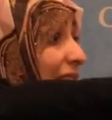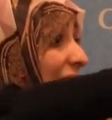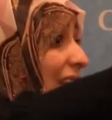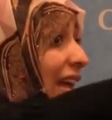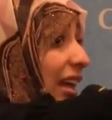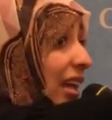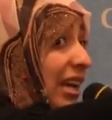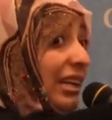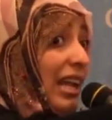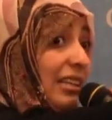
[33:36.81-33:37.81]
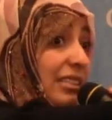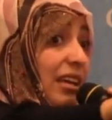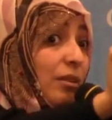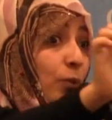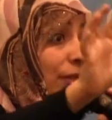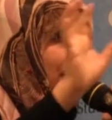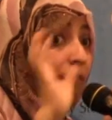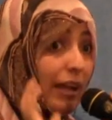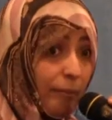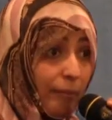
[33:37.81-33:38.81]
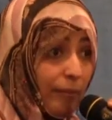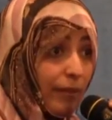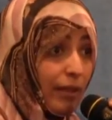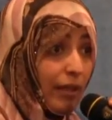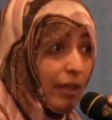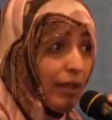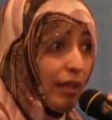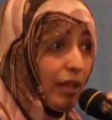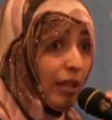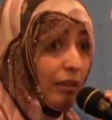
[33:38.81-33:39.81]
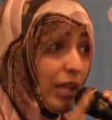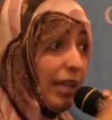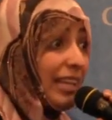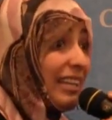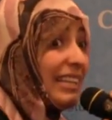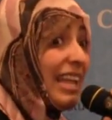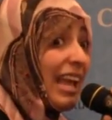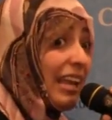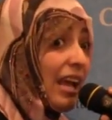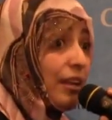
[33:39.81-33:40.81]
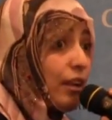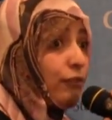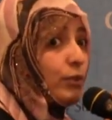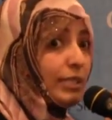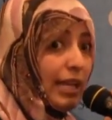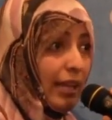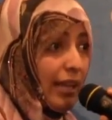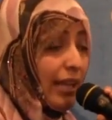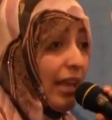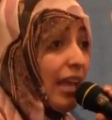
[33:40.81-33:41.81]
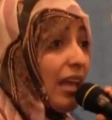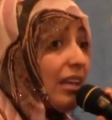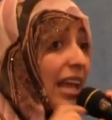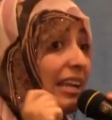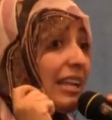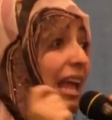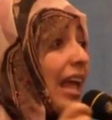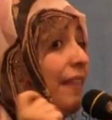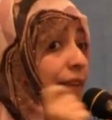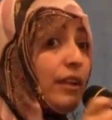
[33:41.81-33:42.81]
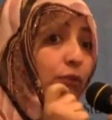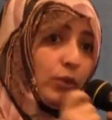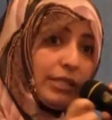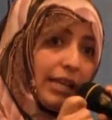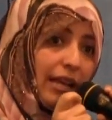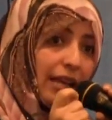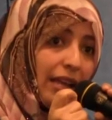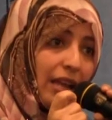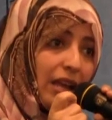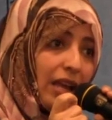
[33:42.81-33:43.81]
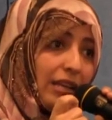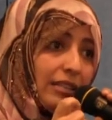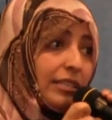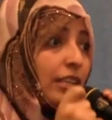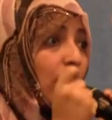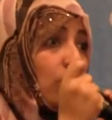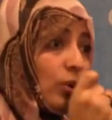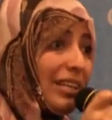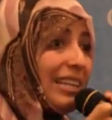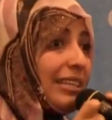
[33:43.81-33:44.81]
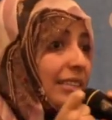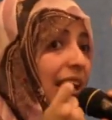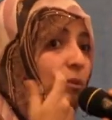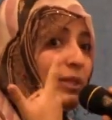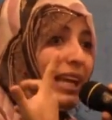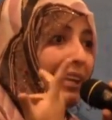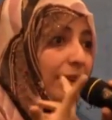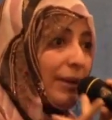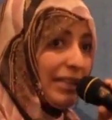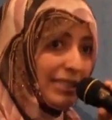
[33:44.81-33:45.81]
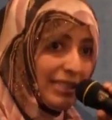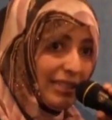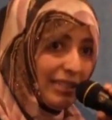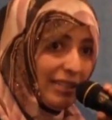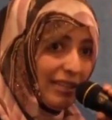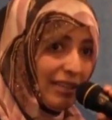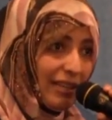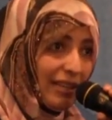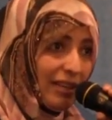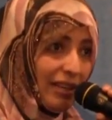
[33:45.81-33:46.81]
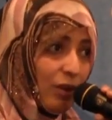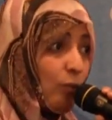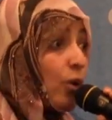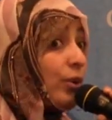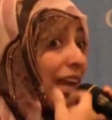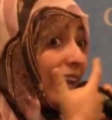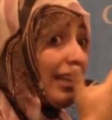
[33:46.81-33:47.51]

Arab Spring countries. I am not worried about them in taking a role. She now has the opportunity to take leading roles. This would be